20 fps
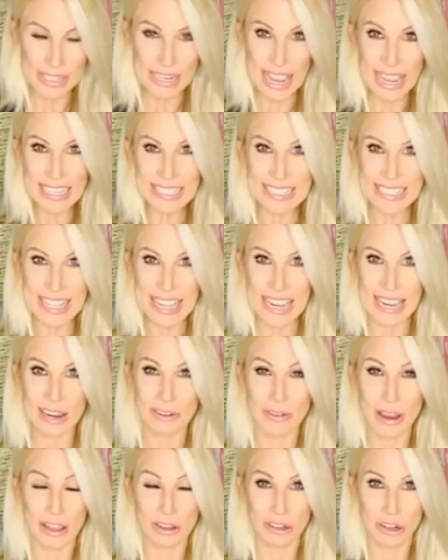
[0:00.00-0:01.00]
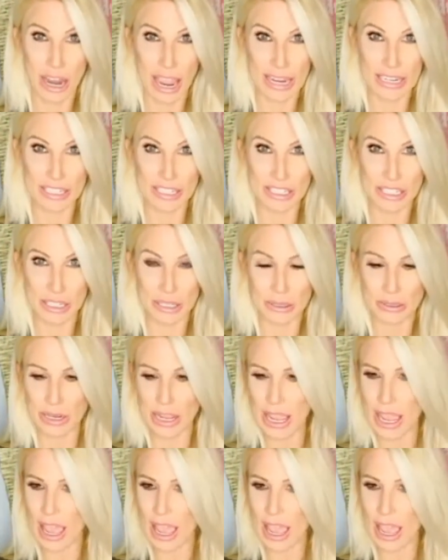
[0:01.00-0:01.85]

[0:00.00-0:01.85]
next thing around gratitude,